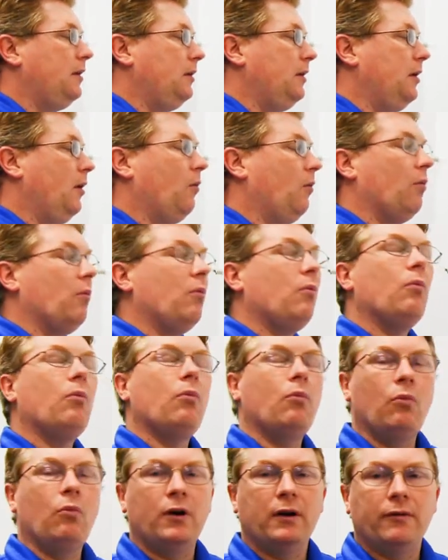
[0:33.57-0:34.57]
Now,
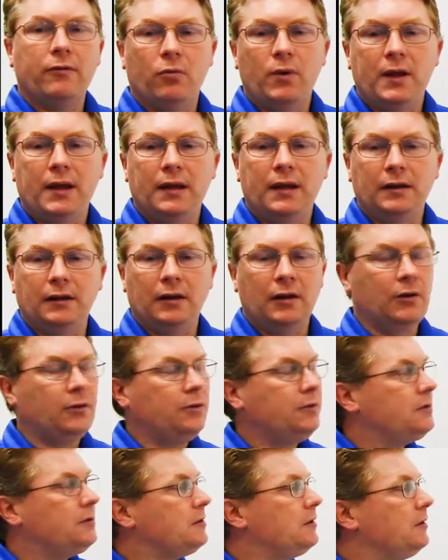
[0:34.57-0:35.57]
whenever we get
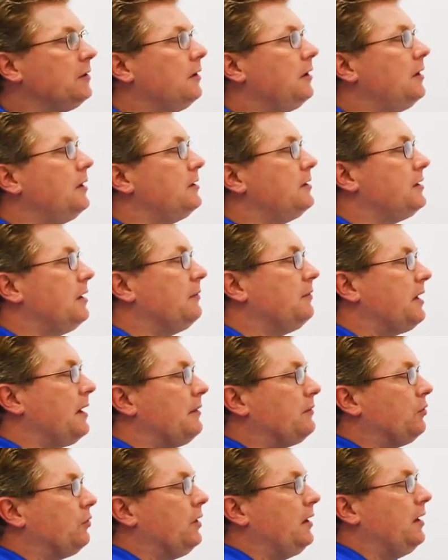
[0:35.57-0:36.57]
loads,
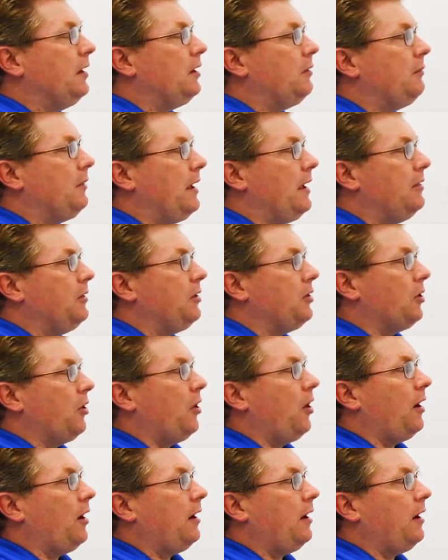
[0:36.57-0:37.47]
sometimes we get them and they're